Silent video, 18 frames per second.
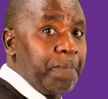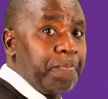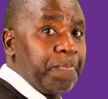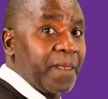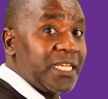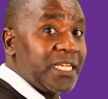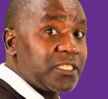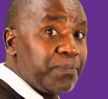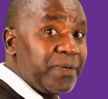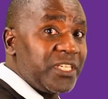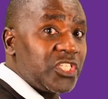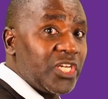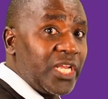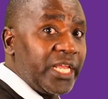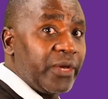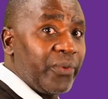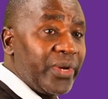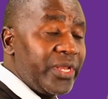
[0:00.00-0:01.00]
especially
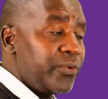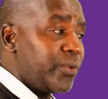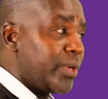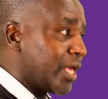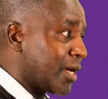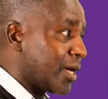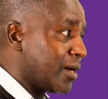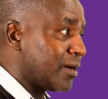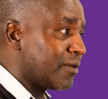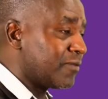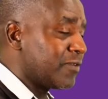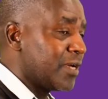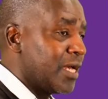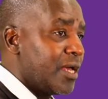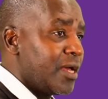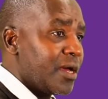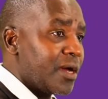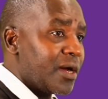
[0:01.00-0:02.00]
when we have
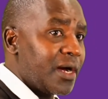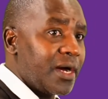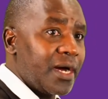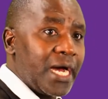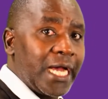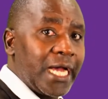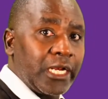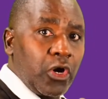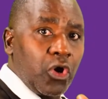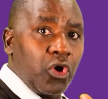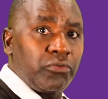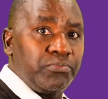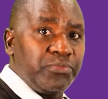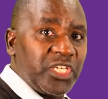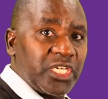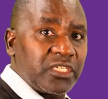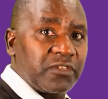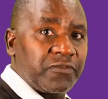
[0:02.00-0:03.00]
an
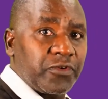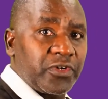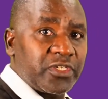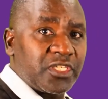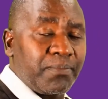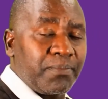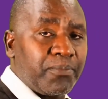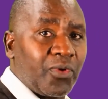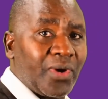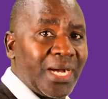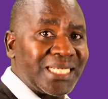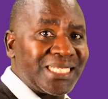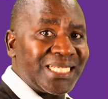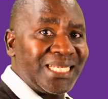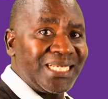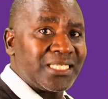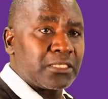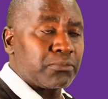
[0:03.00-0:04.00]
object, for example, a
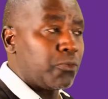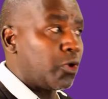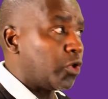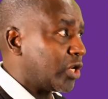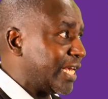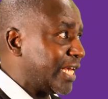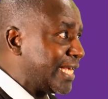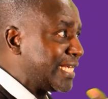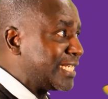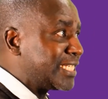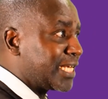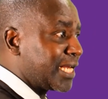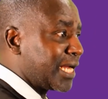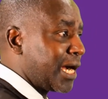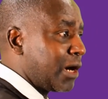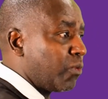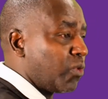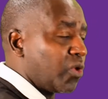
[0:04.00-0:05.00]
tennis ball hitting
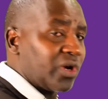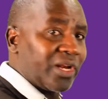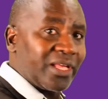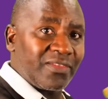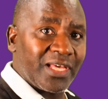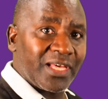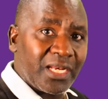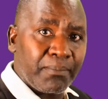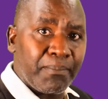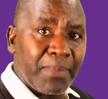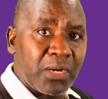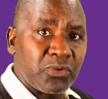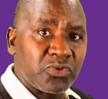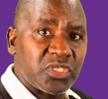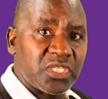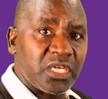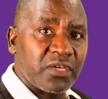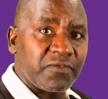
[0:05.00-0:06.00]
a wall and then
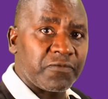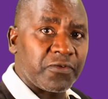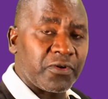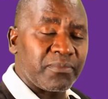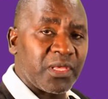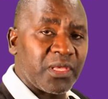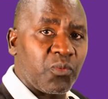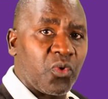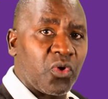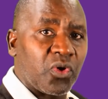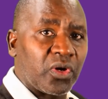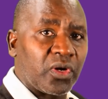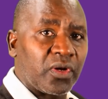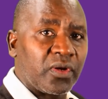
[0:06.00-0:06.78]
bouncing from the wall.